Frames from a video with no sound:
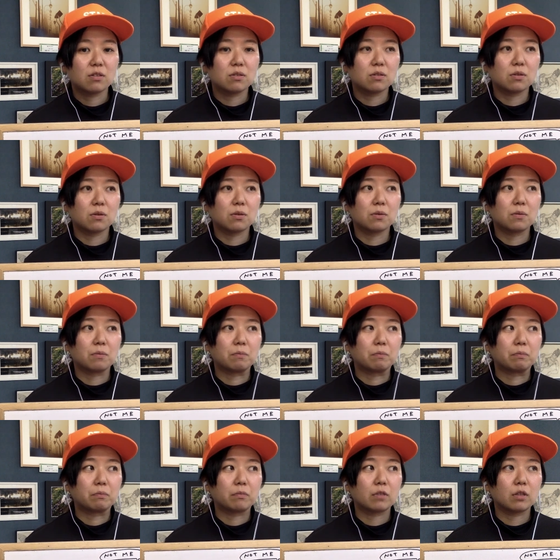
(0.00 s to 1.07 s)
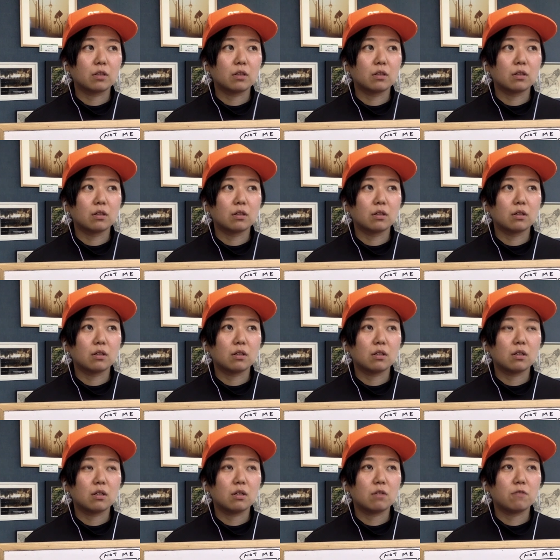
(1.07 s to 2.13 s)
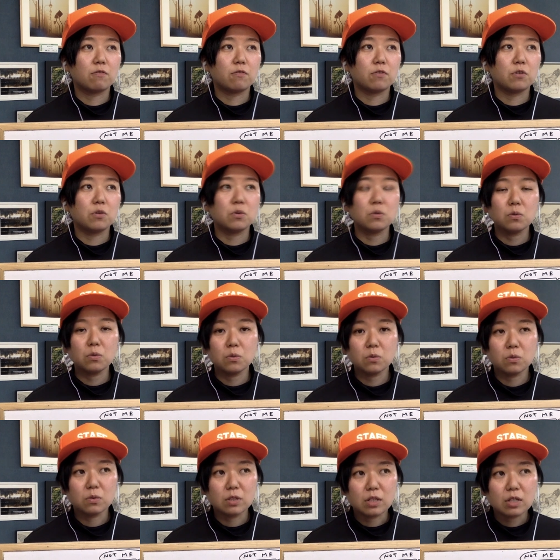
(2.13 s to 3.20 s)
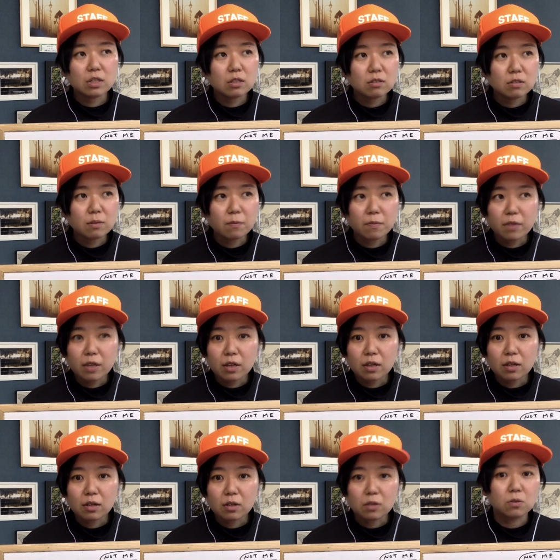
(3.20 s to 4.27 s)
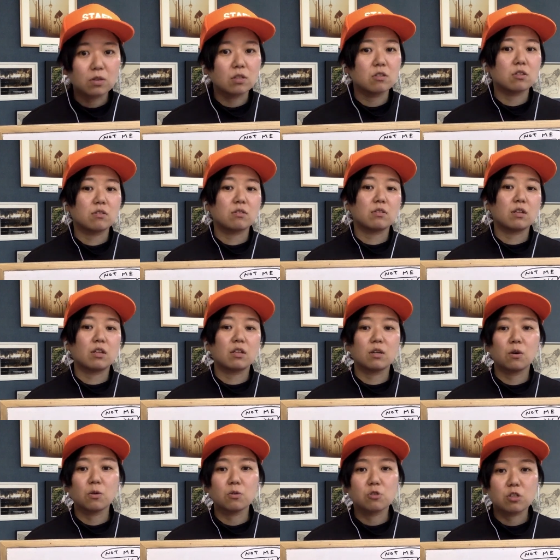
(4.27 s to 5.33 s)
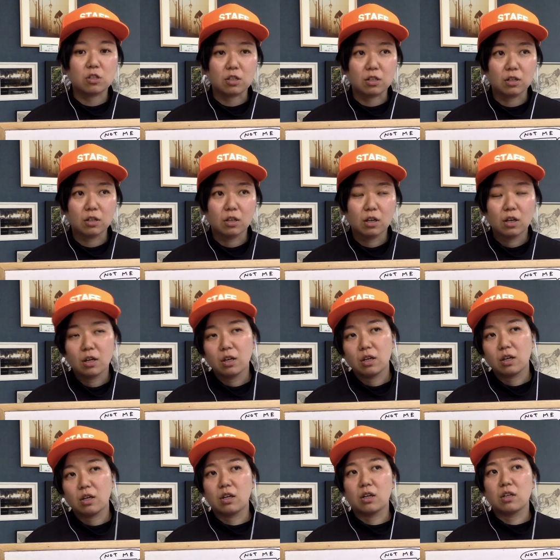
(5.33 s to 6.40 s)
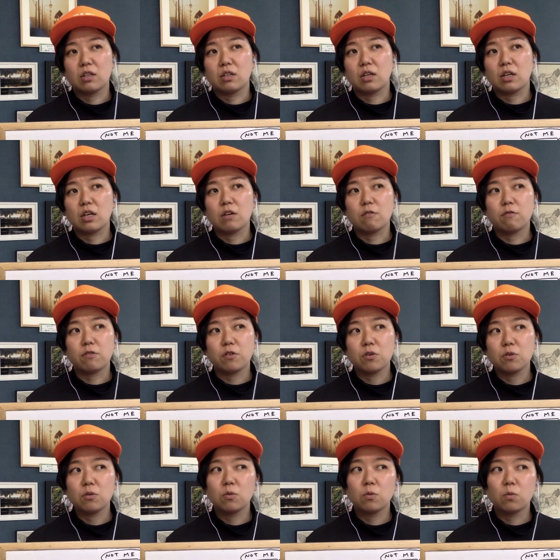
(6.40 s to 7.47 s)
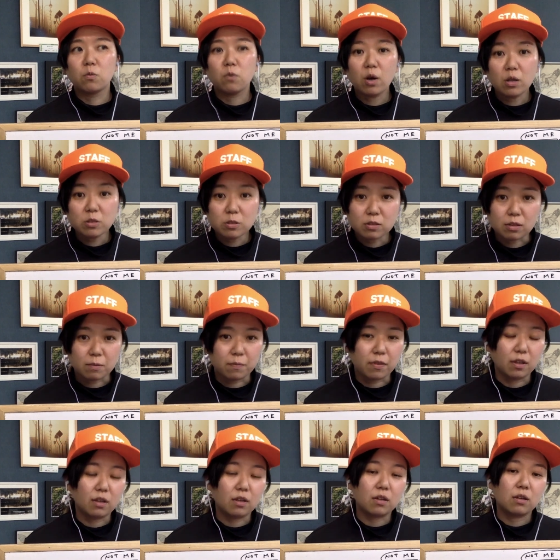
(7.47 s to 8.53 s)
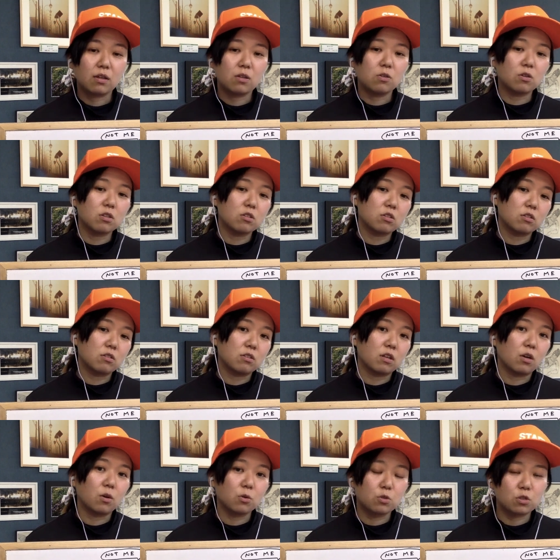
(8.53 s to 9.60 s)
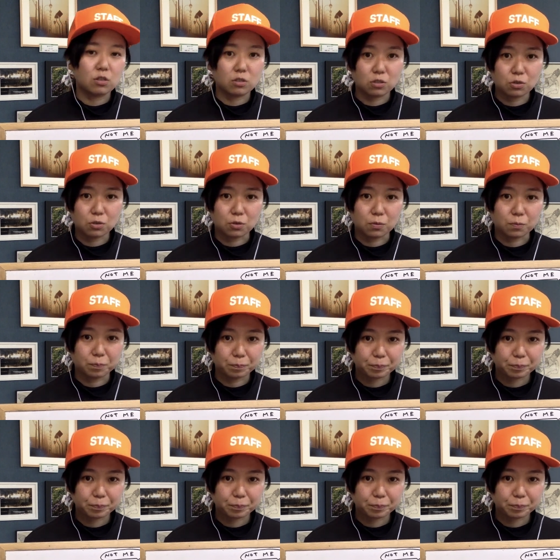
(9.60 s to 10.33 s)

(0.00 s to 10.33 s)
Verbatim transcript: So uh, if you need something, you can just say hoshi and if you want something, you can just say hoshi too.